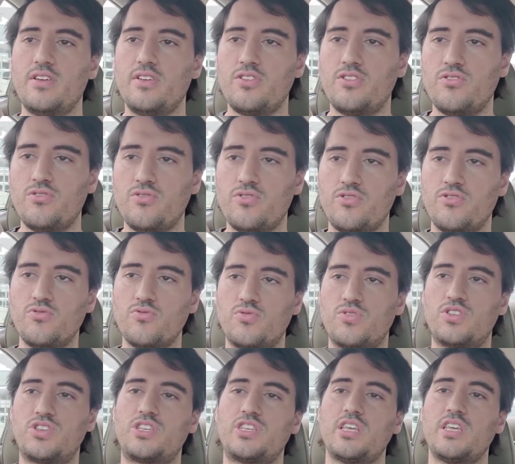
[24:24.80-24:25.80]
you
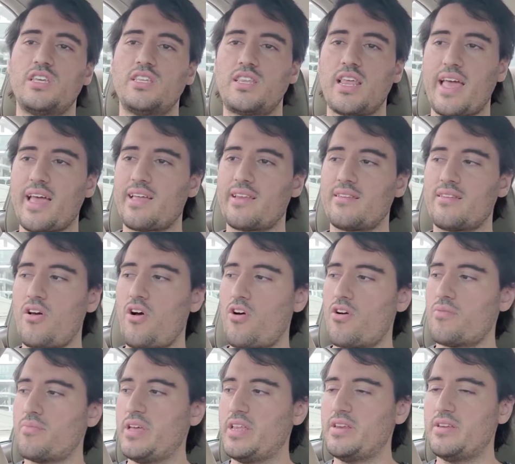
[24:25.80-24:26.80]
see Dan
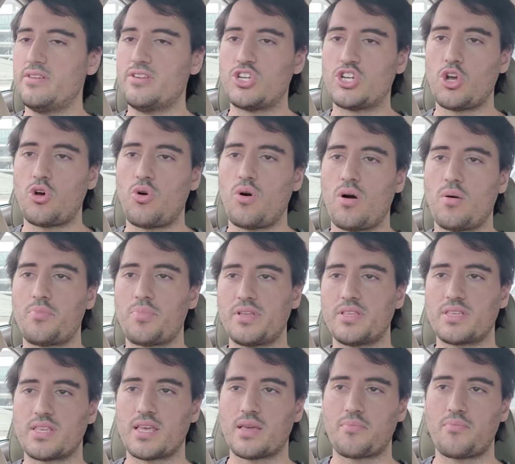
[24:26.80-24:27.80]
Harmon show up
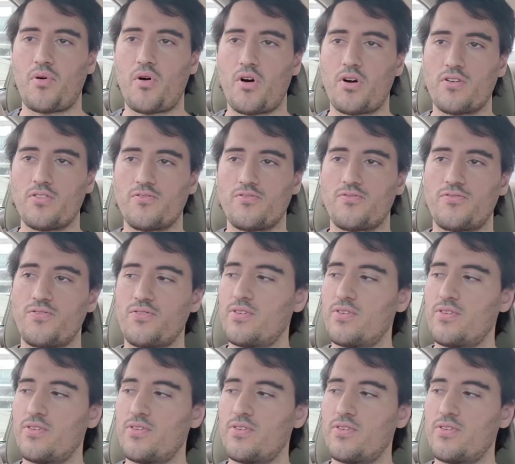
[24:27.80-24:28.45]
as like part of